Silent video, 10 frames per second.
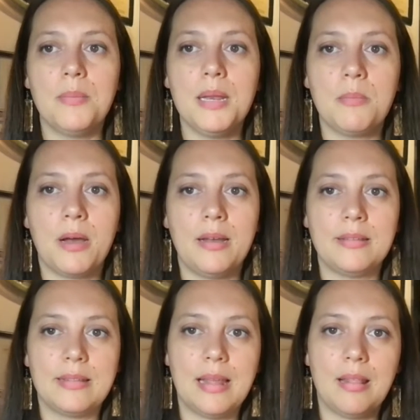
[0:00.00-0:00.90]

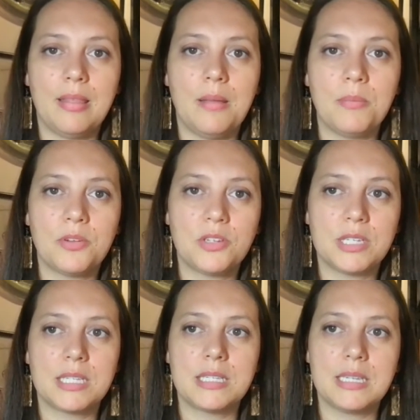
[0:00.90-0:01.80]
menopause, that number is
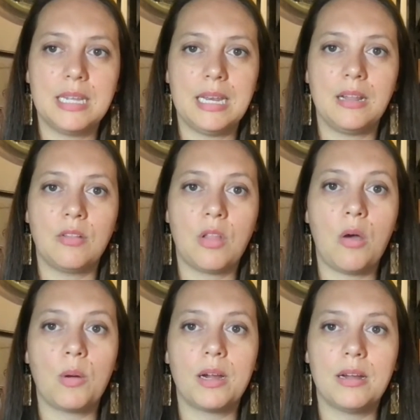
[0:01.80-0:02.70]
just getting
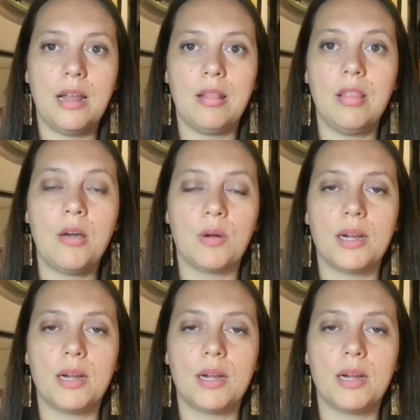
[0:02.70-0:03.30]
lower and lower.